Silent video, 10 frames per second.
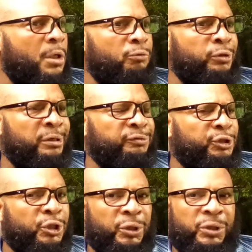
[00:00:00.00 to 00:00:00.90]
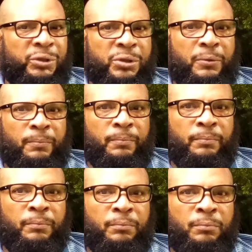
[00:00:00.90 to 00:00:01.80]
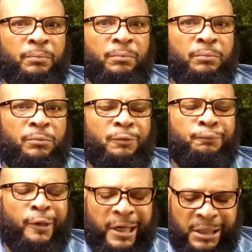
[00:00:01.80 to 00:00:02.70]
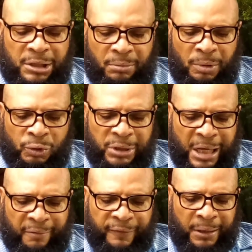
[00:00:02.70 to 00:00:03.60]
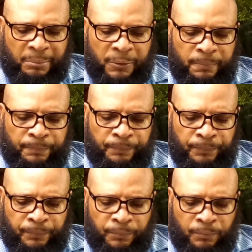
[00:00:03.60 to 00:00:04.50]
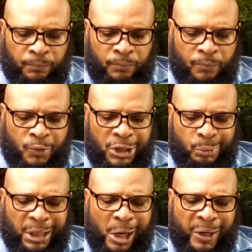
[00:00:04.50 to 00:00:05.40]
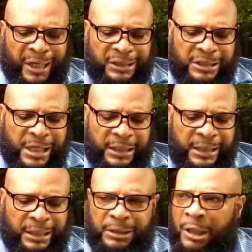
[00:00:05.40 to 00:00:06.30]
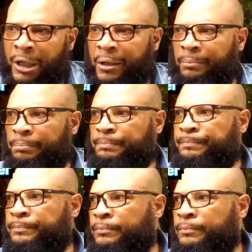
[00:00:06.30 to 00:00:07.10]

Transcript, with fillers: a river turns. Praise the Most High family. See, we all have to take that um,